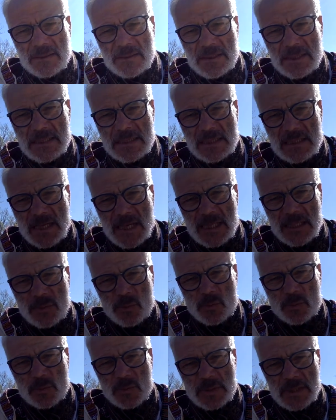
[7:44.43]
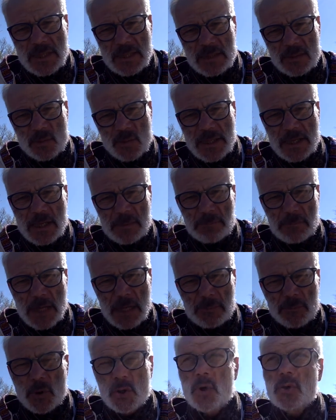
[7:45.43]
these days when
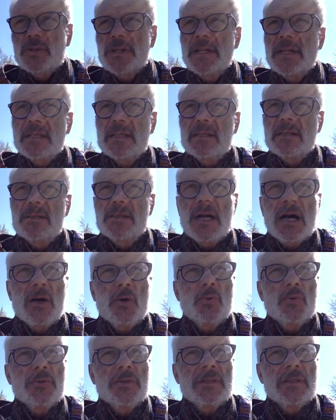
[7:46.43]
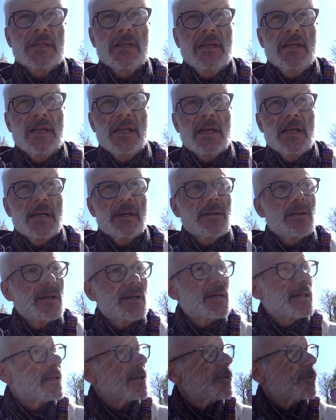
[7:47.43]
I'm looking around,
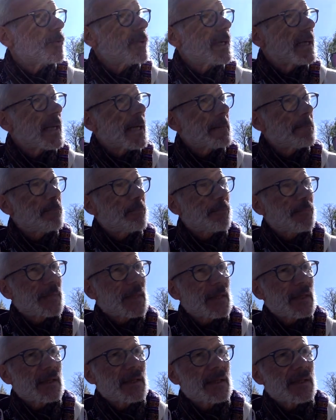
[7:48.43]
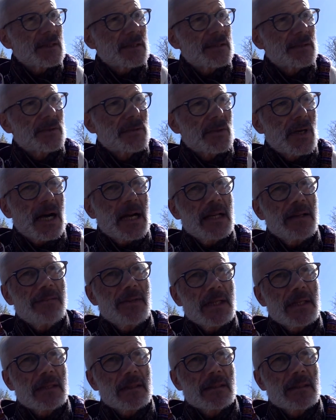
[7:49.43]
when I'm
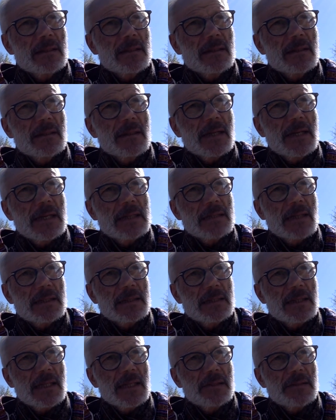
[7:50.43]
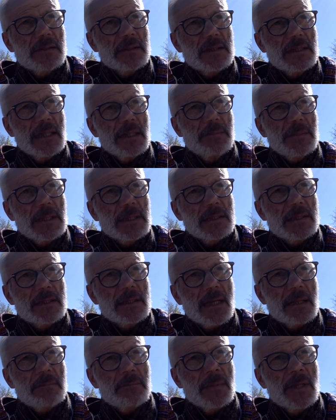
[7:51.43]
driving, as I said, the
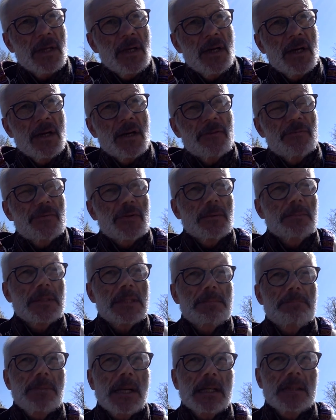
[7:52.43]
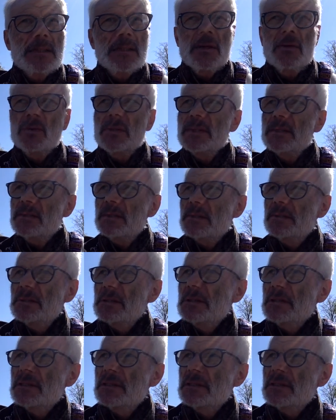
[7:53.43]
Siemensdamm from Spandau into the